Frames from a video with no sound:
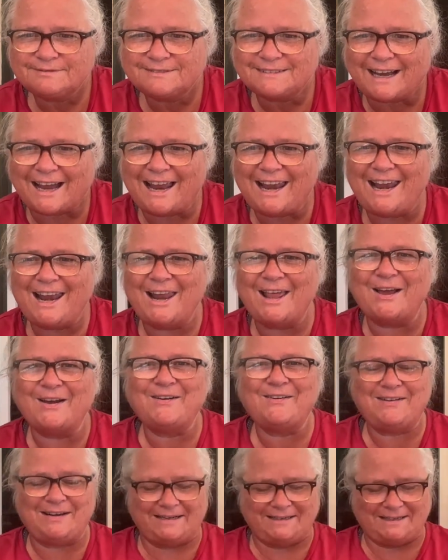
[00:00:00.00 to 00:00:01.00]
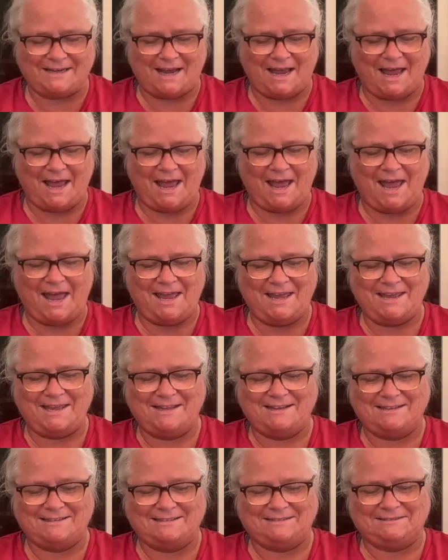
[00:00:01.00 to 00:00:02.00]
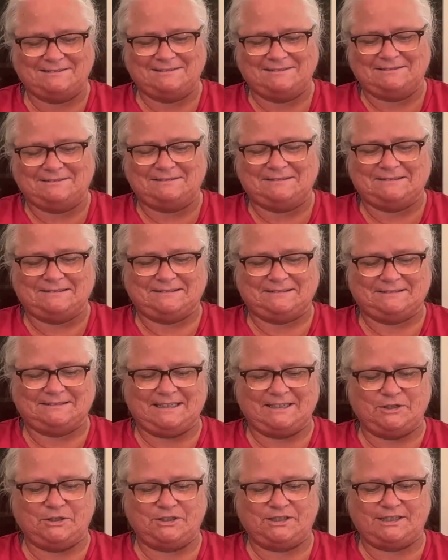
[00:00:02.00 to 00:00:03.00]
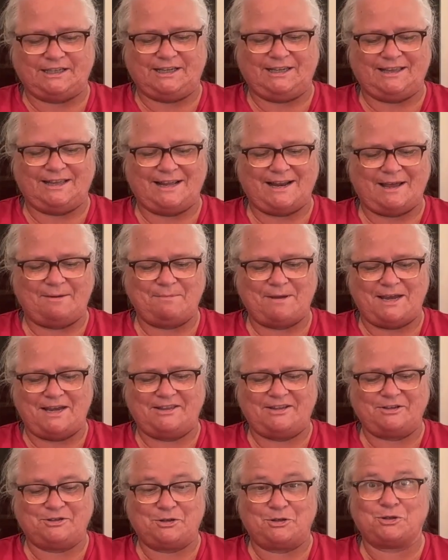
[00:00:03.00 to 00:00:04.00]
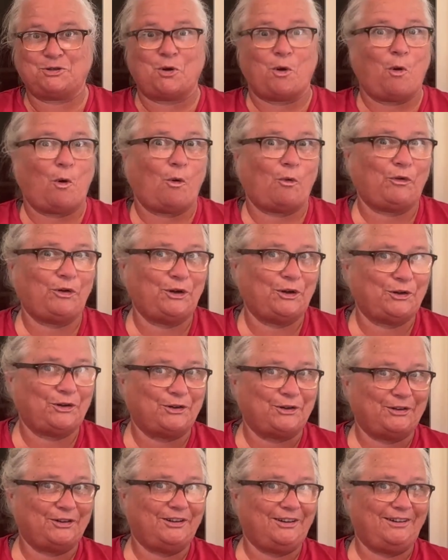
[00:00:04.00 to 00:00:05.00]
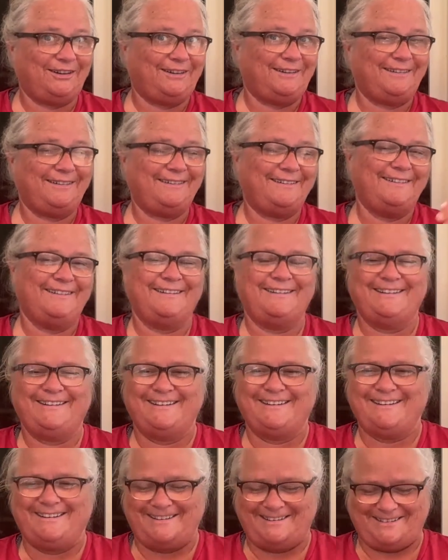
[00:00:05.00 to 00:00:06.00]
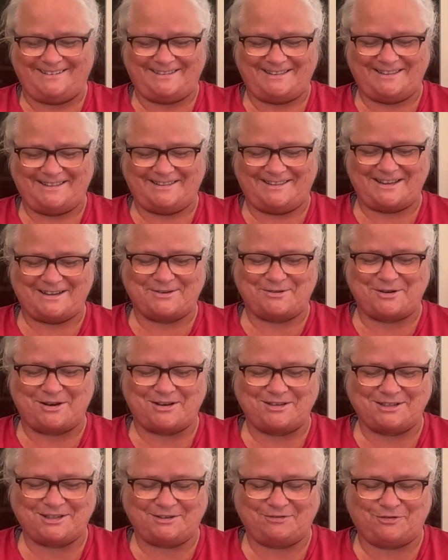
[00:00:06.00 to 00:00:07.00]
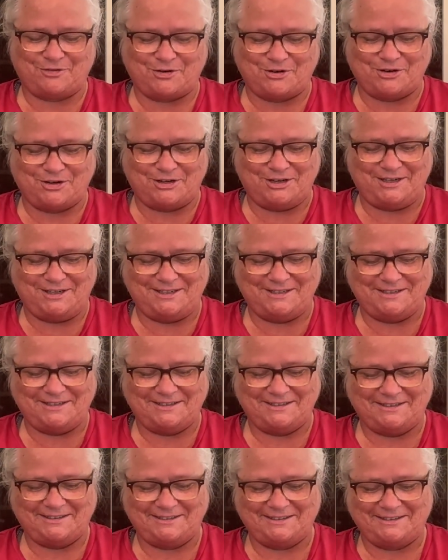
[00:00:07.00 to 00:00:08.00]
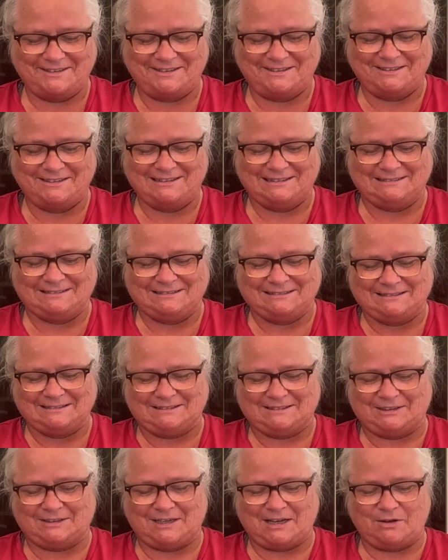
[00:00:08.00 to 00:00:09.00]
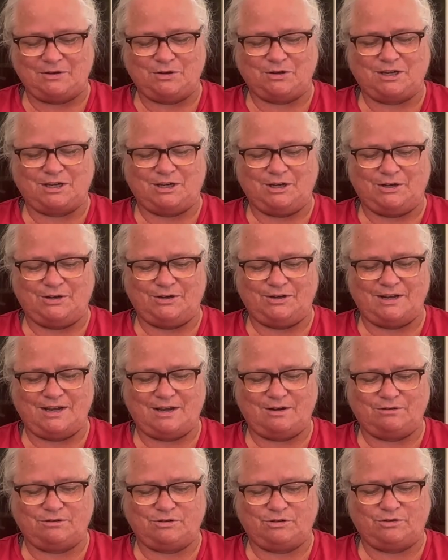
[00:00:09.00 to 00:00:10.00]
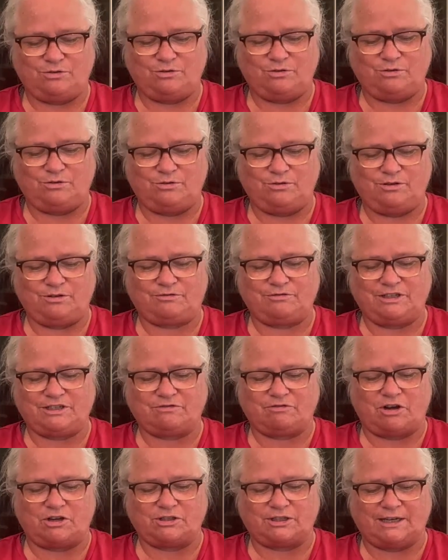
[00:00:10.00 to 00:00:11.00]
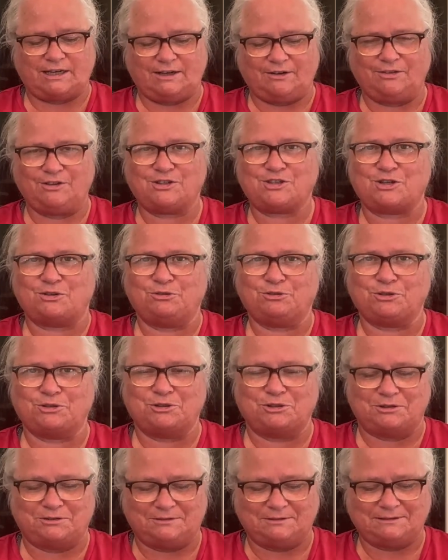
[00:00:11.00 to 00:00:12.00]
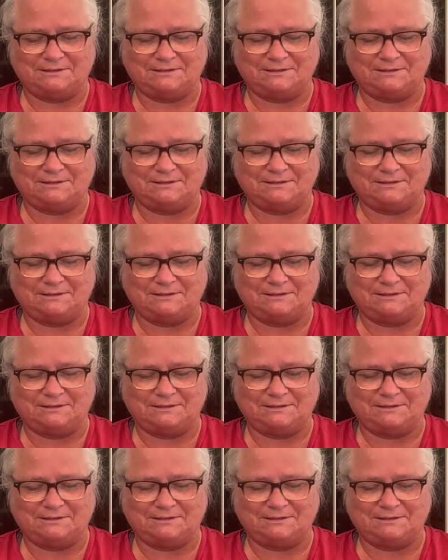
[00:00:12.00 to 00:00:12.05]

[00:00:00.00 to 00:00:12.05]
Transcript: Hello, Linda. Did you see that I made the tutorial that you asked for? So now you can learn how to do the crisscrossing on the shoulders.